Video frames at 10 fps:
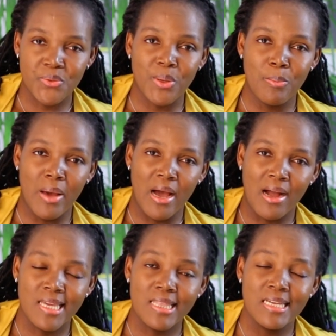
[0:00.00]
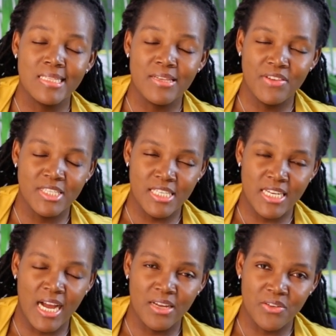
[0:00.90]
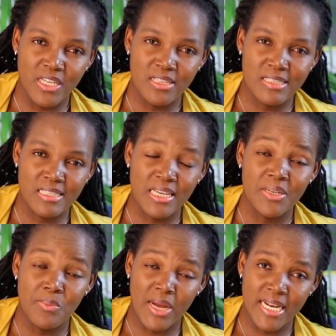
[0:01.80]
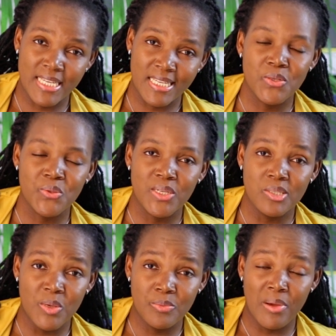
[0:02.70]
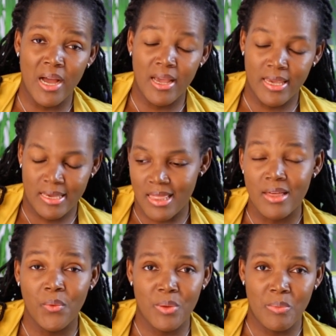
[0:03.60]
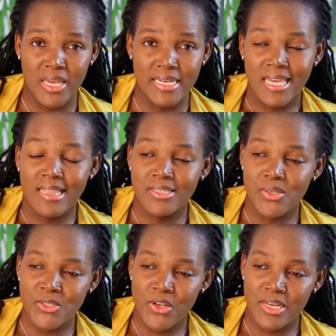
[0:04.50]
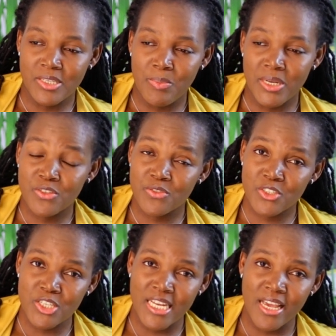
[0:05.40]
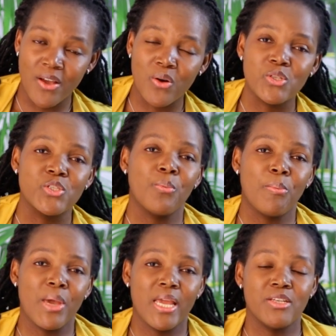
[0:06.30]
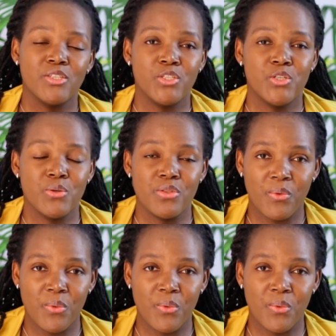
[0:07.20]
way back in the 1700s in Mali. It was made by the women in society, but of today also men do the